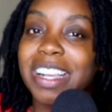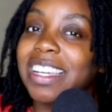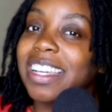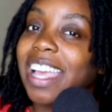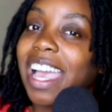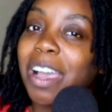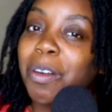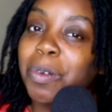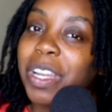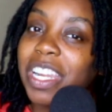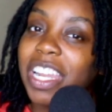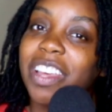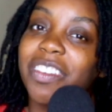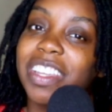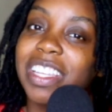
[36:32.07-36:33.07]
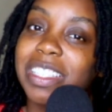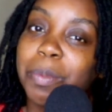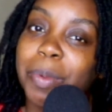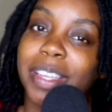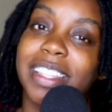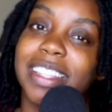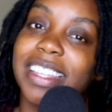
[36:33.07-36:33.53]
would have never
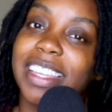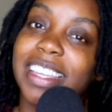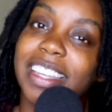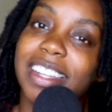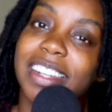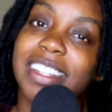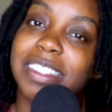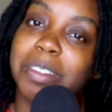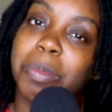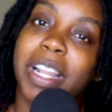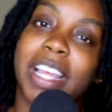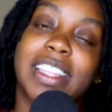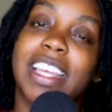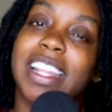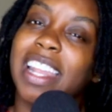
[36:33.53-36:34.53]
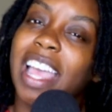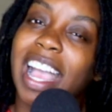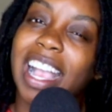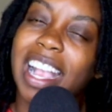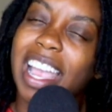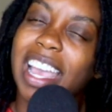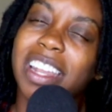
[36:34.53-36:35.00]
expected the ending to be like that. Now, I
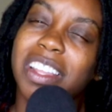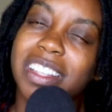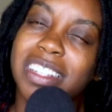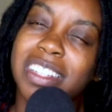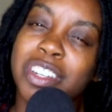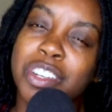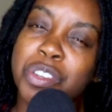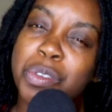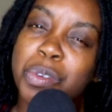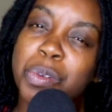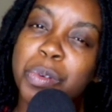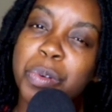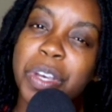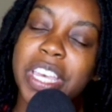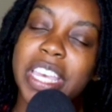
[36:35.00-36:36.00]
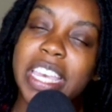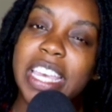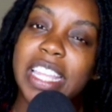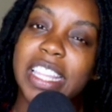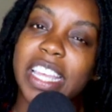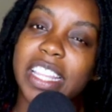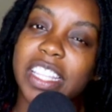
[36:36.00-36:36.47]
kind of knew
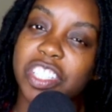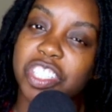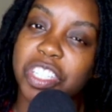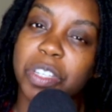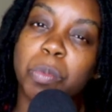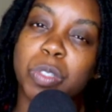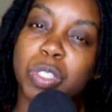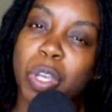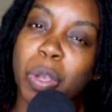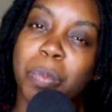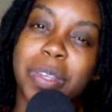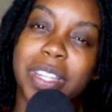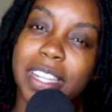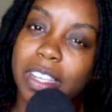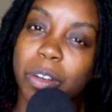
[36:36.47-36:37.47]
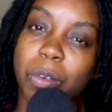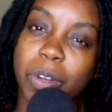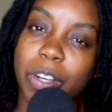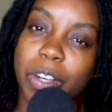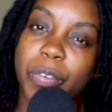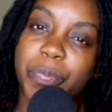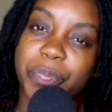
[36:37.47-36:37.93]
that the chief was going to be the
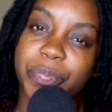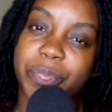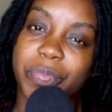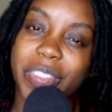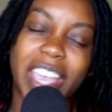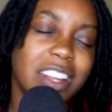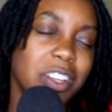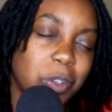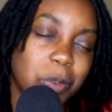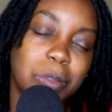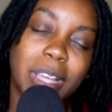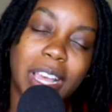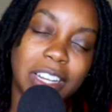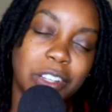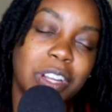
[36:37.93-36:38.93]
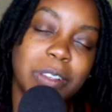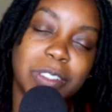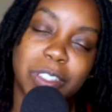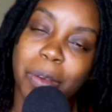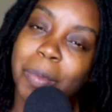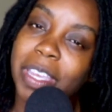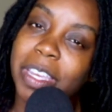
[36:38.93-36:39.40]
hero. I knew they was going to
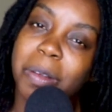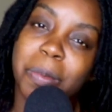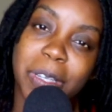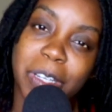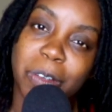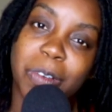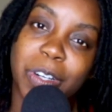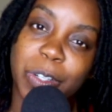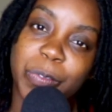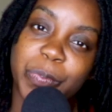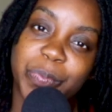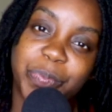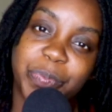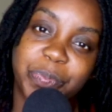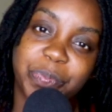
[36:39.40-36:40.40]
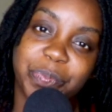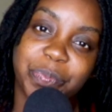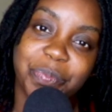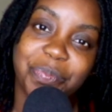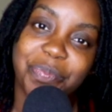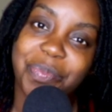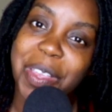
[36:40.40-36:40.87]
make him the hero.
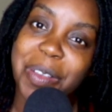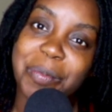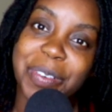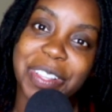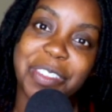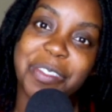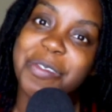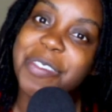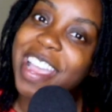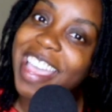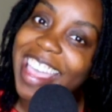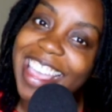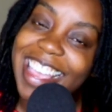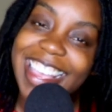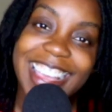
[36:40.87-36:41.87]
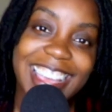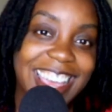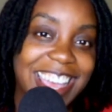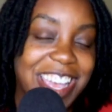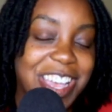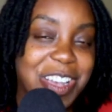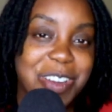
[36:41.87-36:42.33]
But the way...
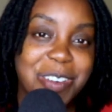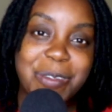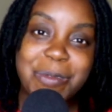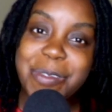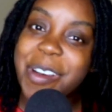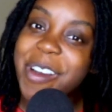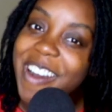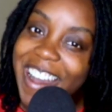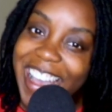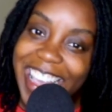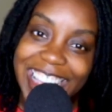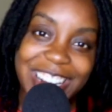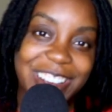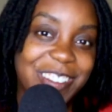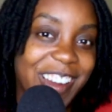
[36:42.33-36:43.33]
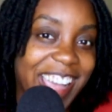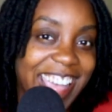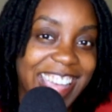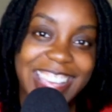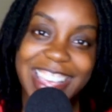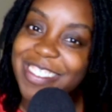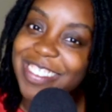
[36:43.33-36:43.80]
Boy, the way
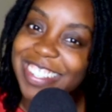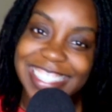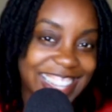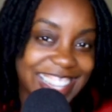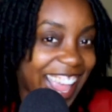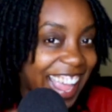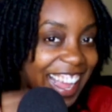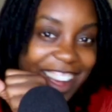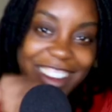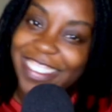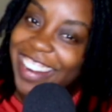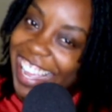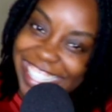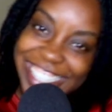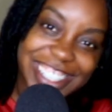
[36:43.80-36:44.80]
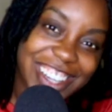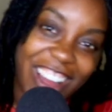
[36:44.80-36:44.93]
he was dying on that shark,